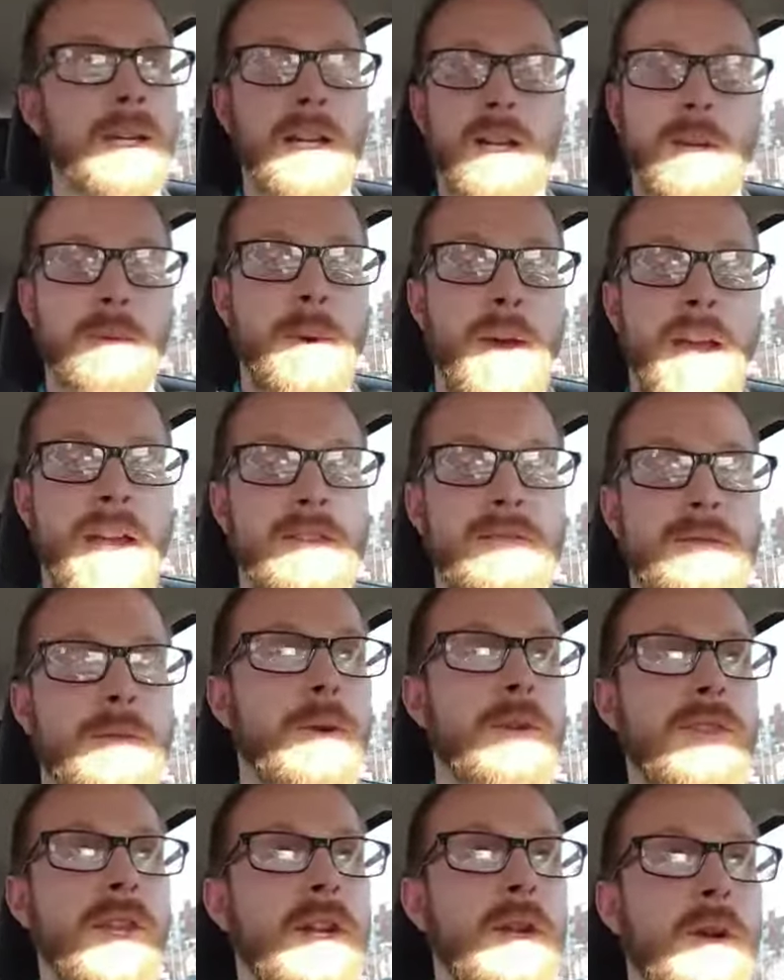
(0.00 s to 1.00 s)
I've got to go back
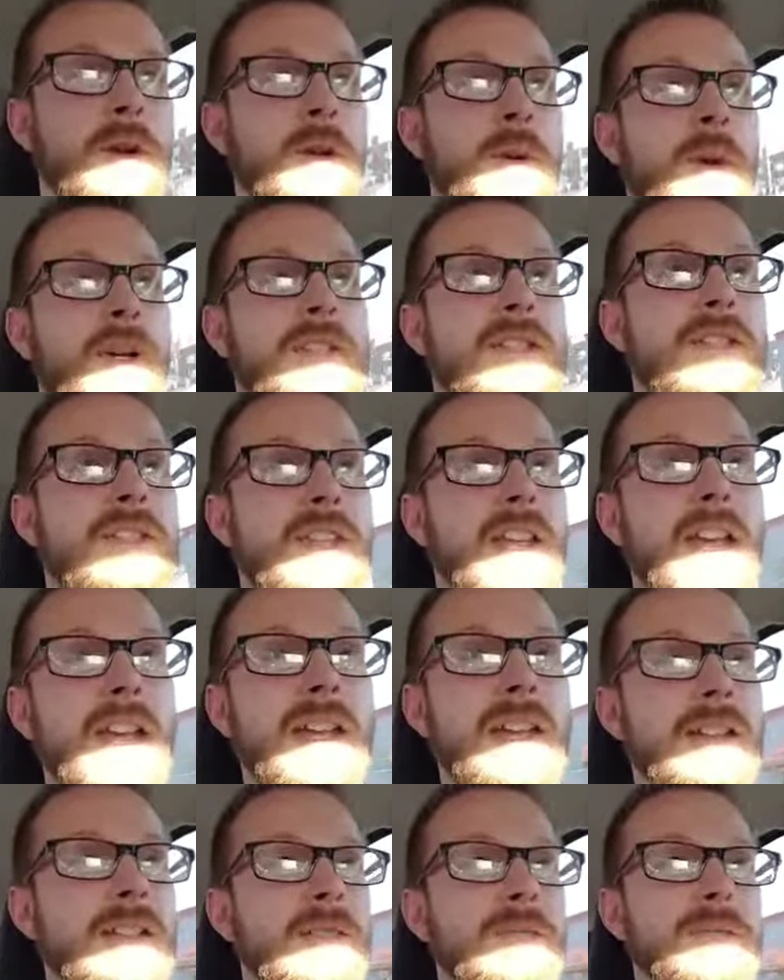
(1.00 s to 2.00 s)
and forth. I don't know what to
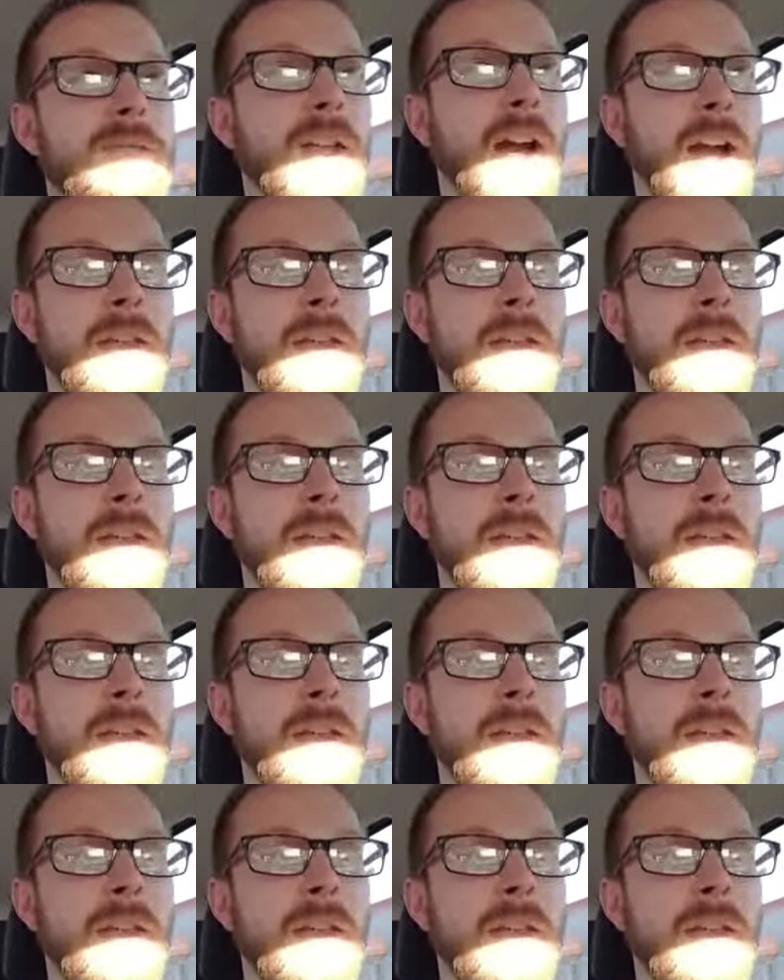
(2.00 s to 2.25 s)
say.